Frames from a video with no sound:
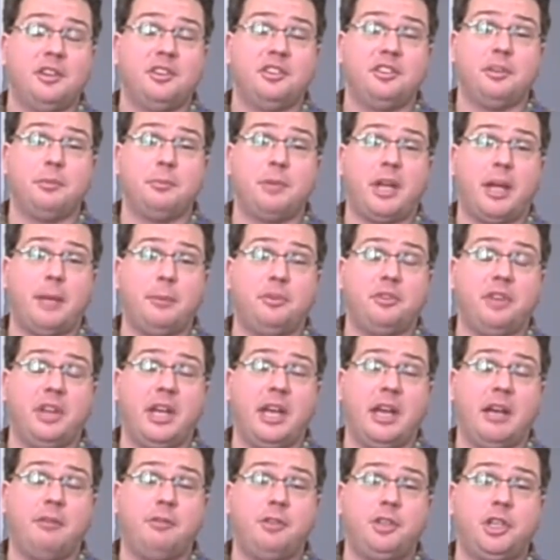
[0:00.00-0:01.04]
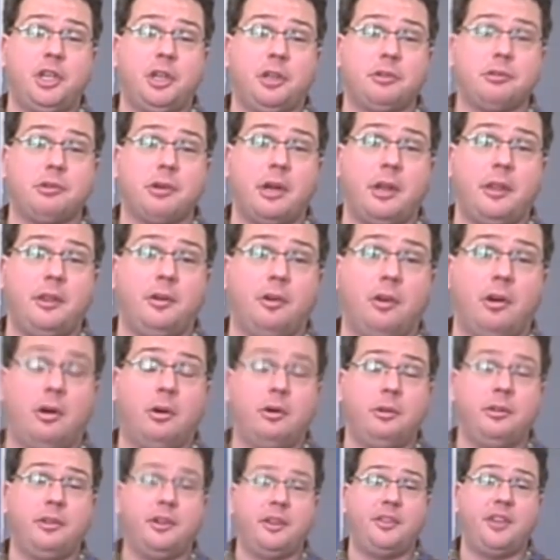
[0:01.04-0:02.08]
Sometimes they have children of their
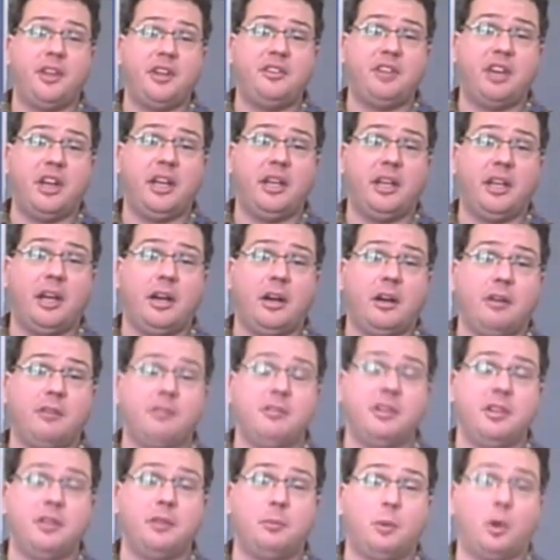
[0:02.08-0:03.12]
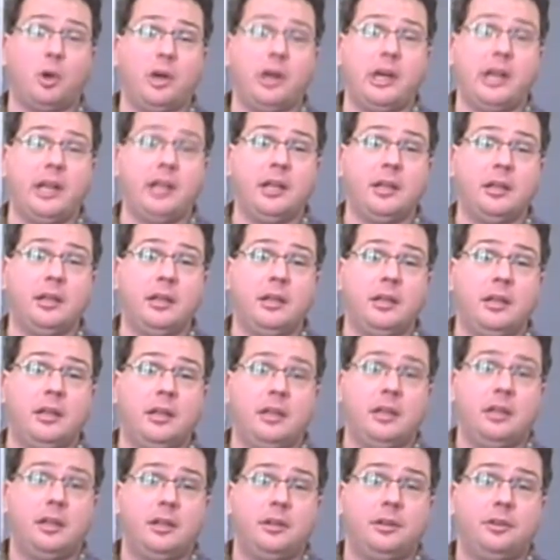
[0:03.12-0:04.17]
own that they take care of in the morning.
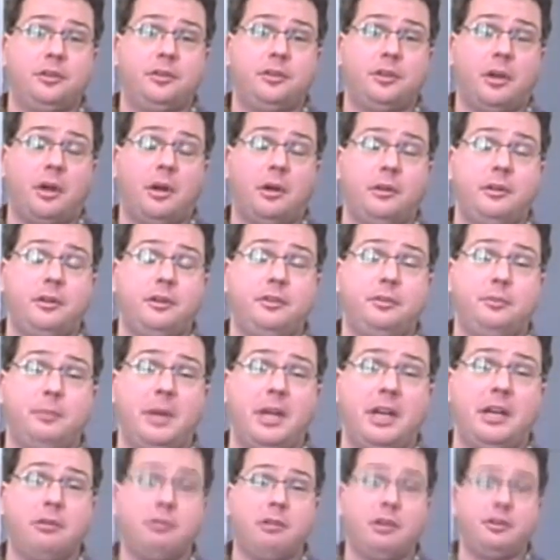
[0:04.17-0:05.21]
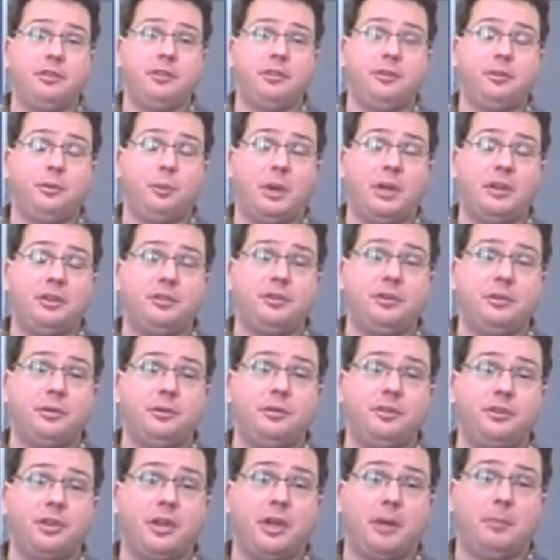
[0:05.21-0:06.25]
So there's many reasons why
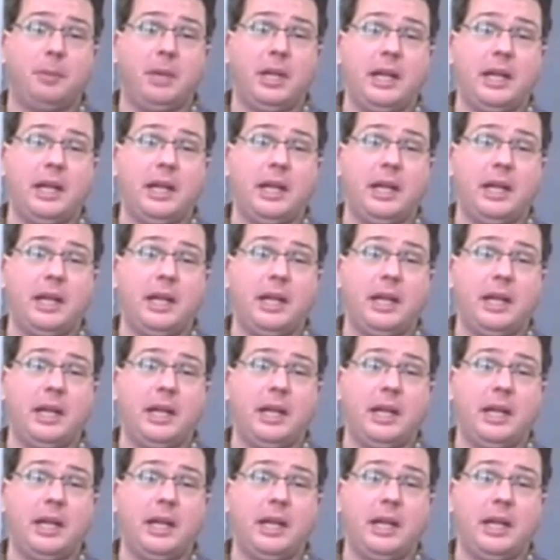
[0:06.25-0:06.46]
students come